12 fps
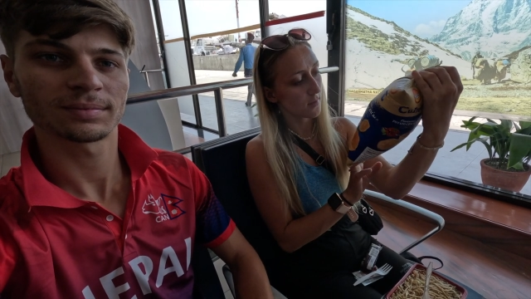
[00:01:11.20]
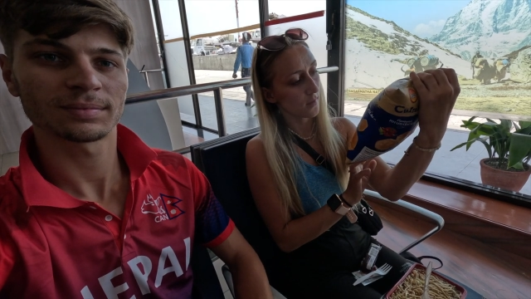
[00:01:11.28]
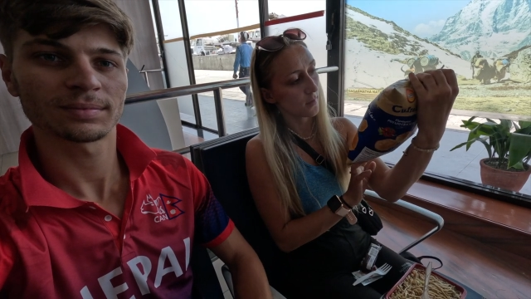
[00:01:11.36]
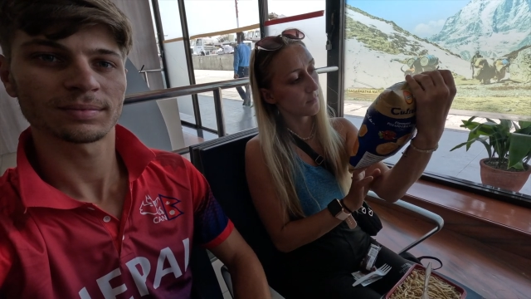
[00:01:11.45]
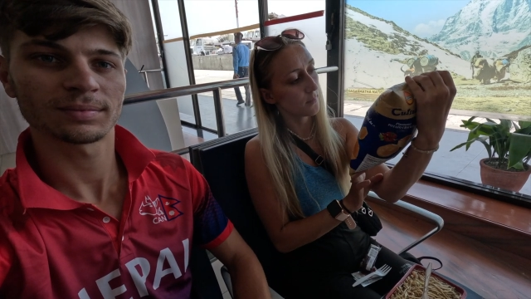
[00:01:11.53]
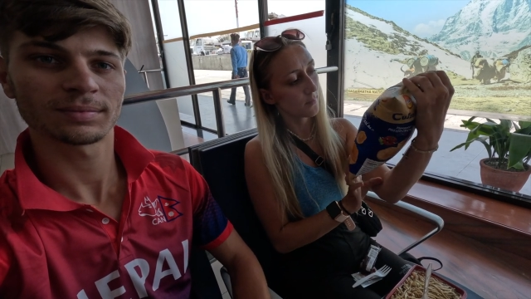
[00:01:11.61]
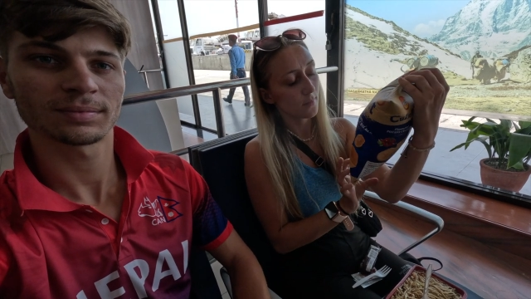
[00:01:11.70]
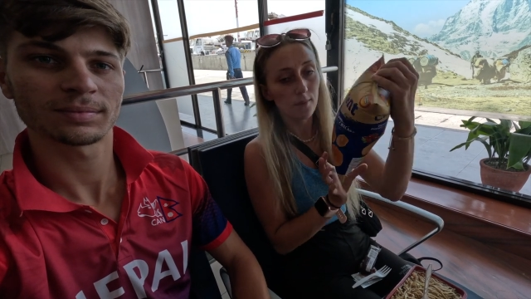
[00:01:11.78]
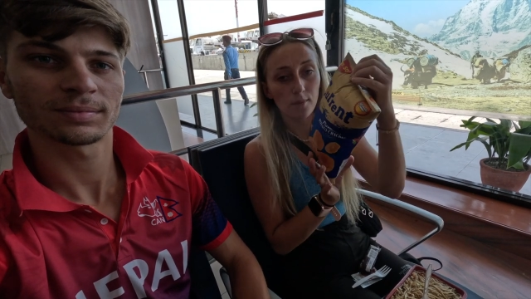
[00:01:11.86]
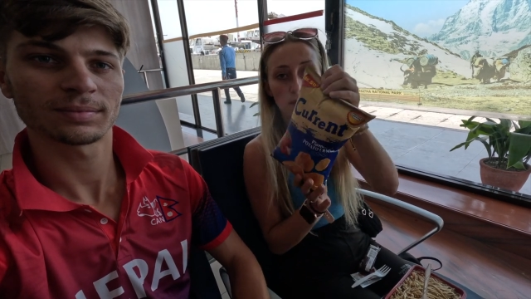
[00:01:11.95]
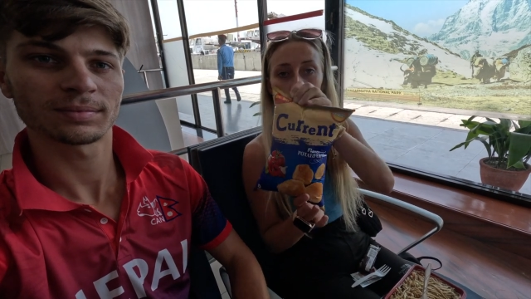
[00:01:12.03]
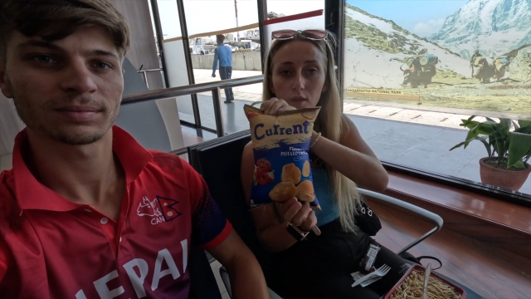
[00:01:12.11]
Speaker 1: some
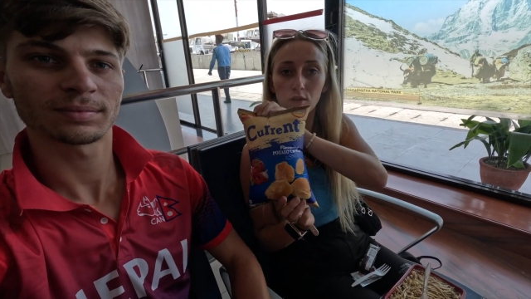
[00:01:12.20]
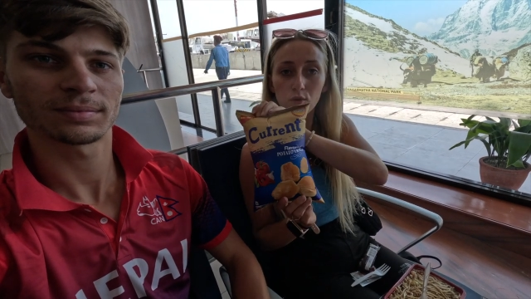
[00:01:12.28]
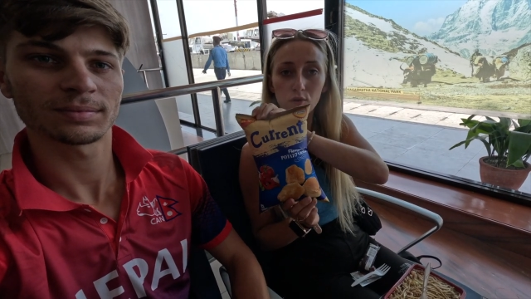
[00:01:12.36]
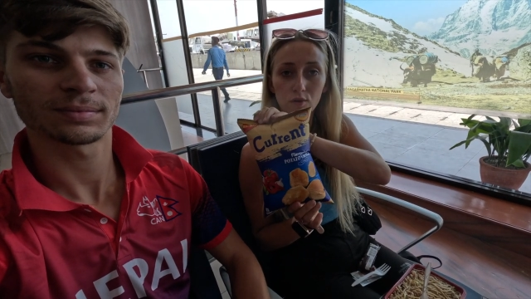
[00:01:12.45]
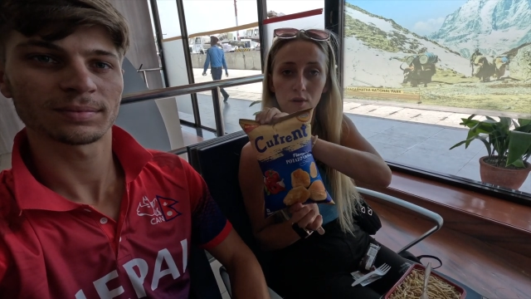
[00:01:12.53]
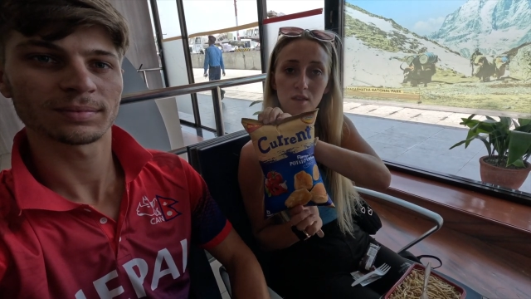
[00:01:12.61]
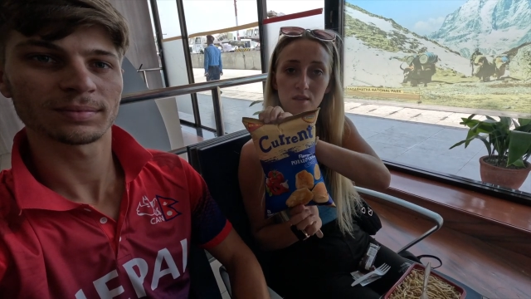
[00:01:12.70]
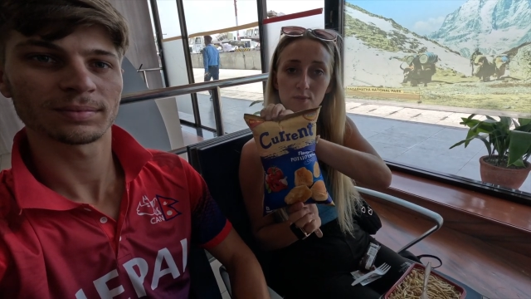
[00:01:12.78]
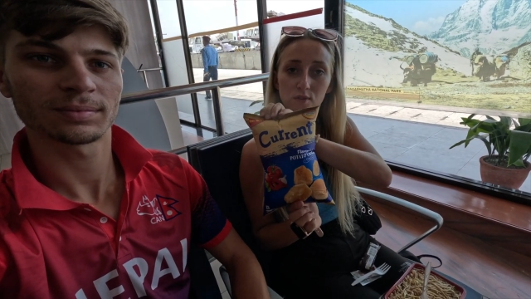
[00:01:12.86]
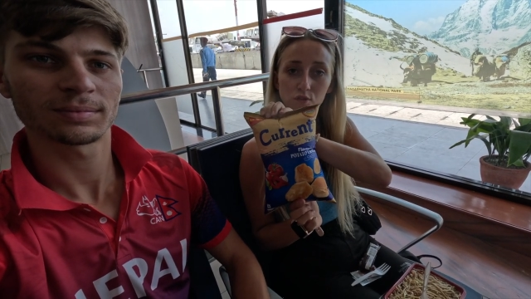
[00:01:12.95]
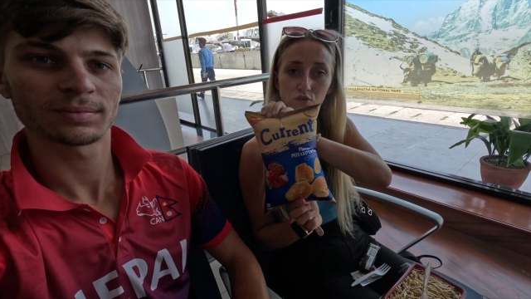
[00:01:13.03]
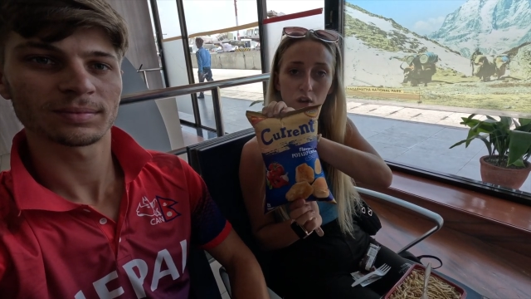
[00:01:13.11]
new
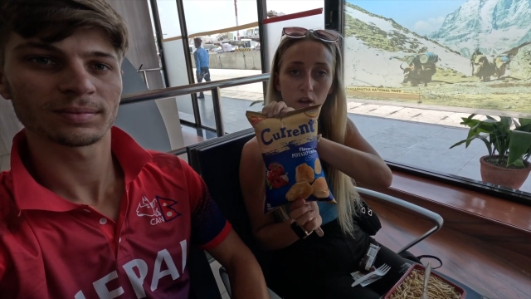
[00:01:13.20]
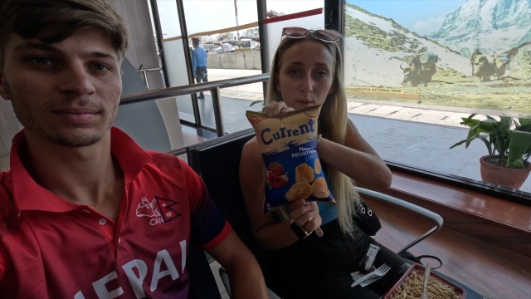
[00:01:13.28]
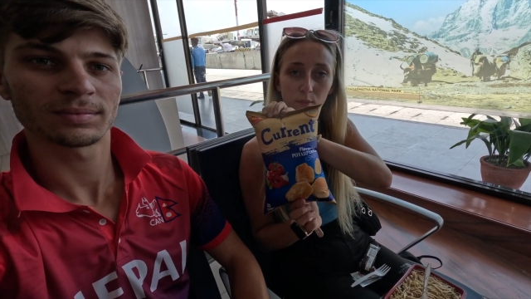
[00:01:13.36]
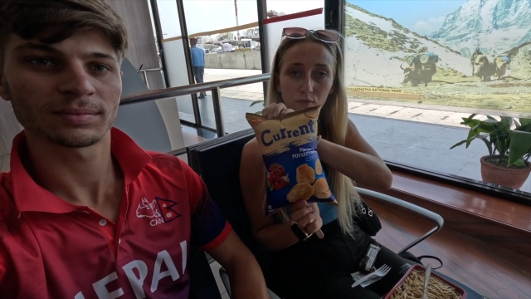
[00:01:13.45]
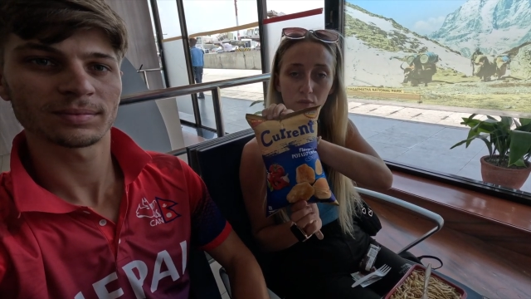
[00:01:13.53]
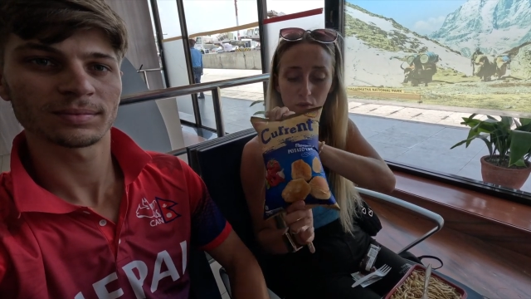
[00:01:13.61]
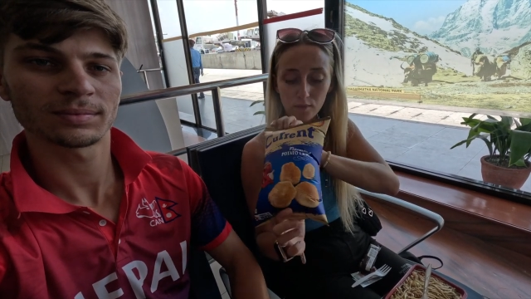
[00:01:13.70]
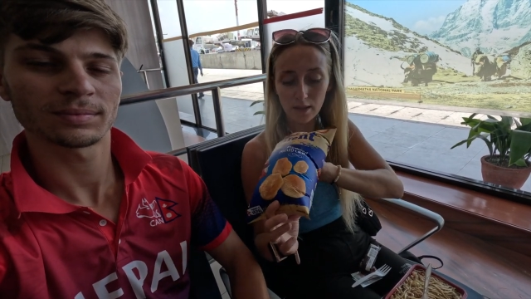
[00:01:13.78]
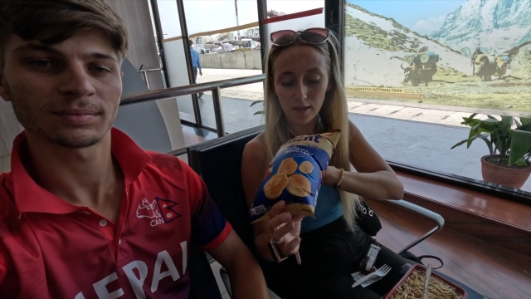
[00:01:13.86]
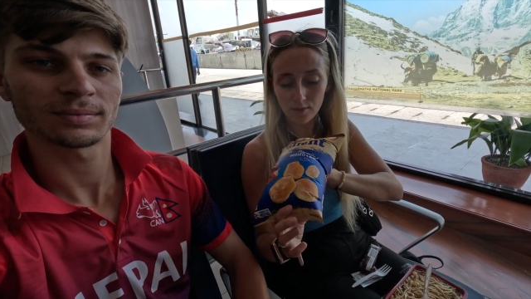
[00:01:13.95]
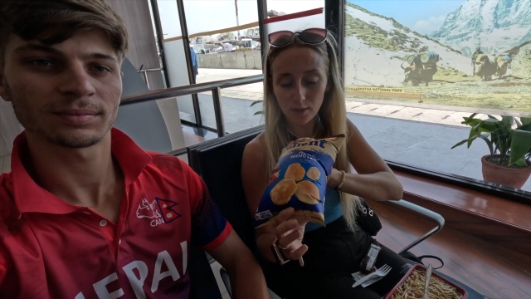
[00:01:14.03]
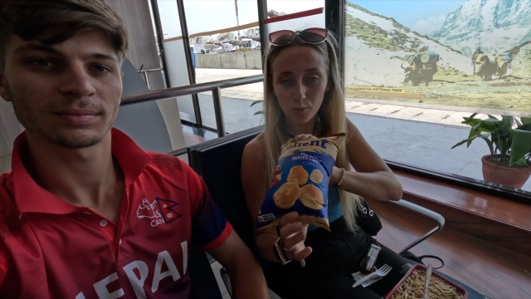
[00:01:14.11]
crisps to try before we
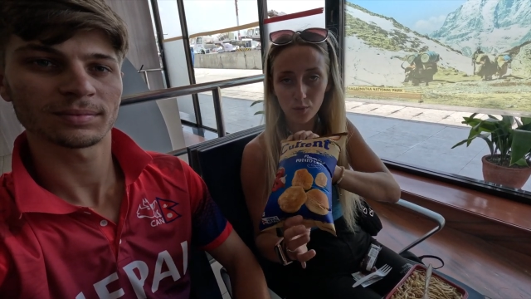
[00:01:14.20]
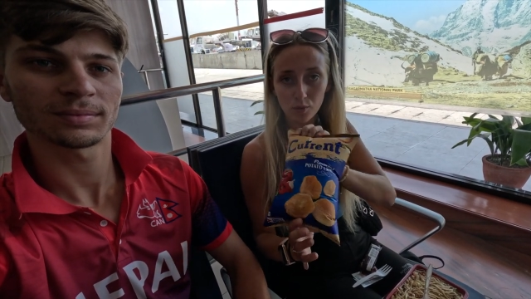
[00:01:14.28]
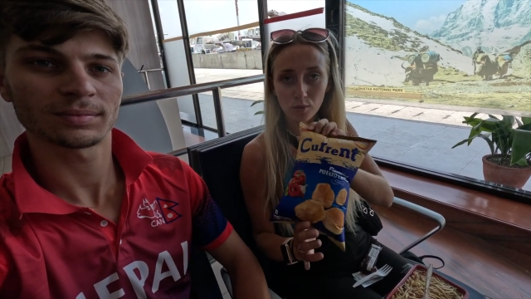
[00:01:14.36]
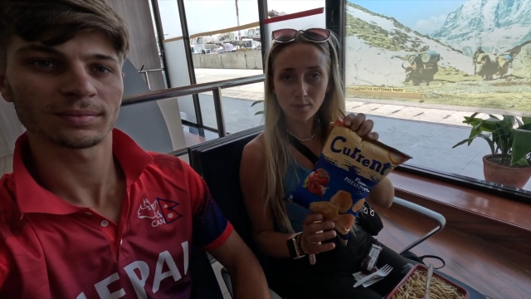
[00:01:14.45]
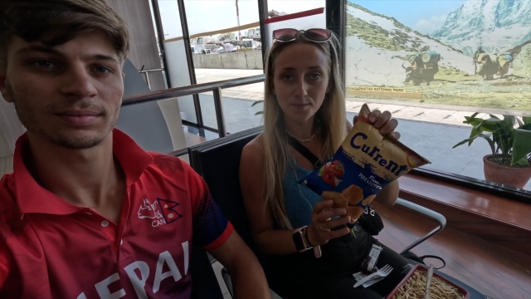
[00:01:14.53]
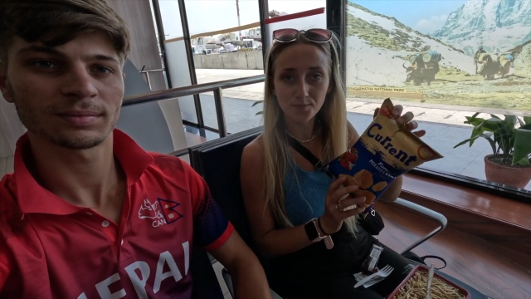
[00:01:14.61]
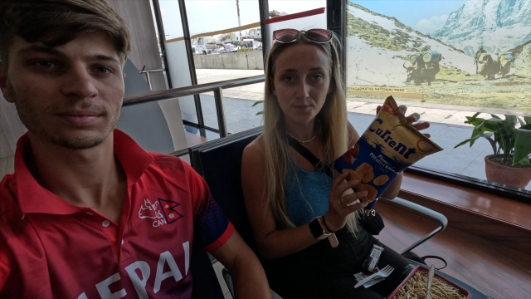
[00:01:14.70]
leave Nepal.